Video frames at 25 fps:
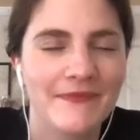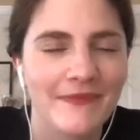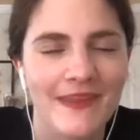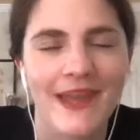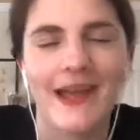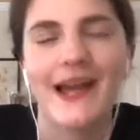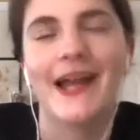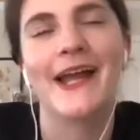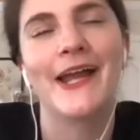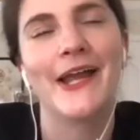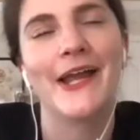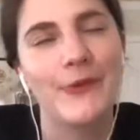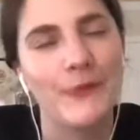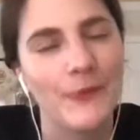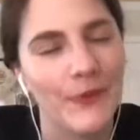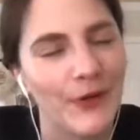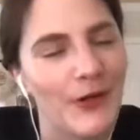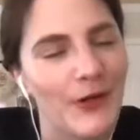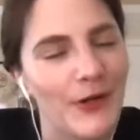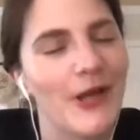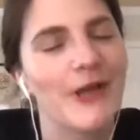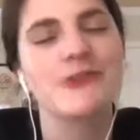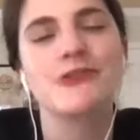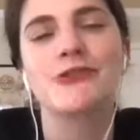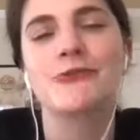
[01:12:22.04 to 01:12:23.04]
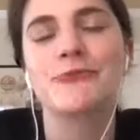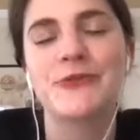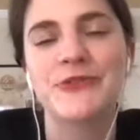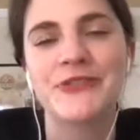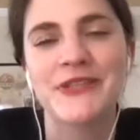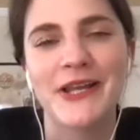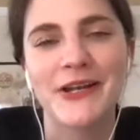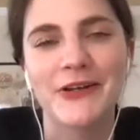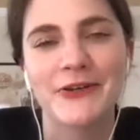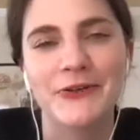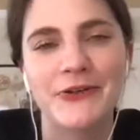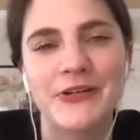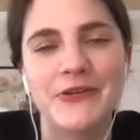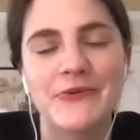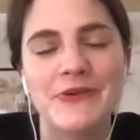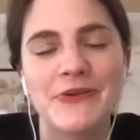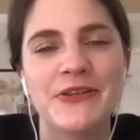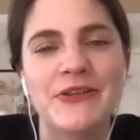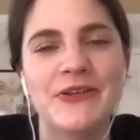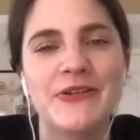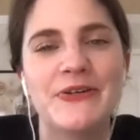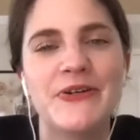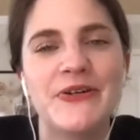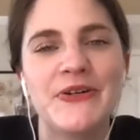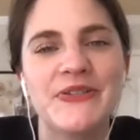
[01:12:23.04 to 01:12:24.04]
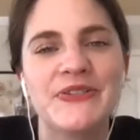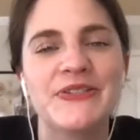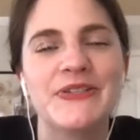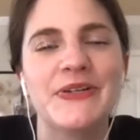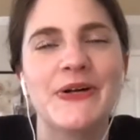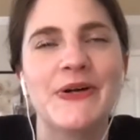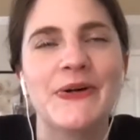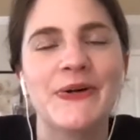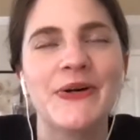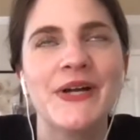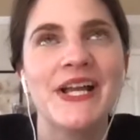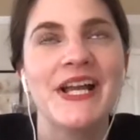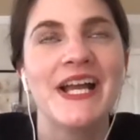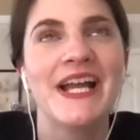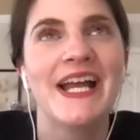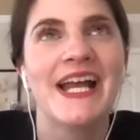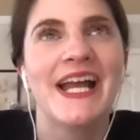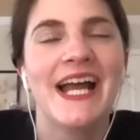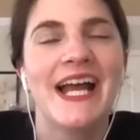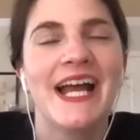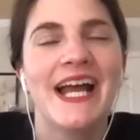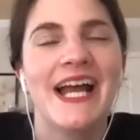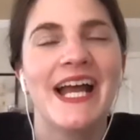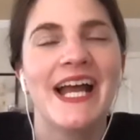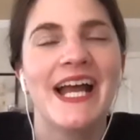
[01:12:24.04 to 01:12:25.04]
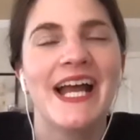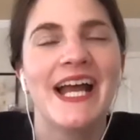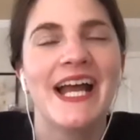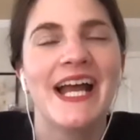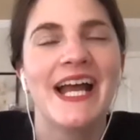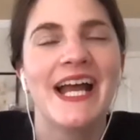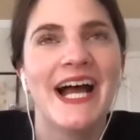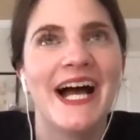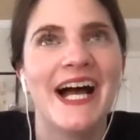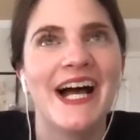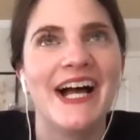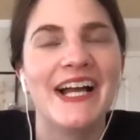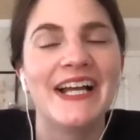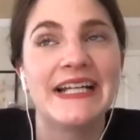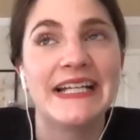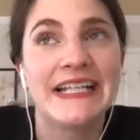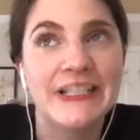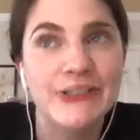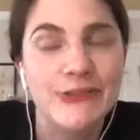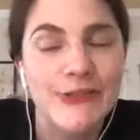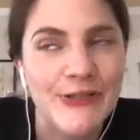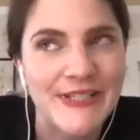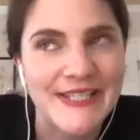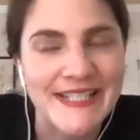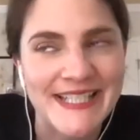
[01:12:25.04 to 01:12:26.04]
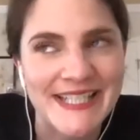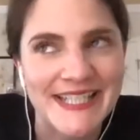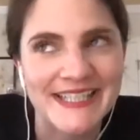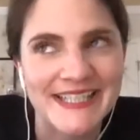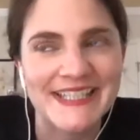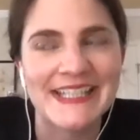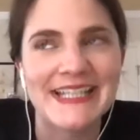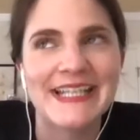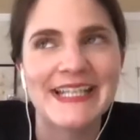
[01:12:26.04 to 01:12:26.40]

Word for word: I 100% agree with you. So, uh, interestingly,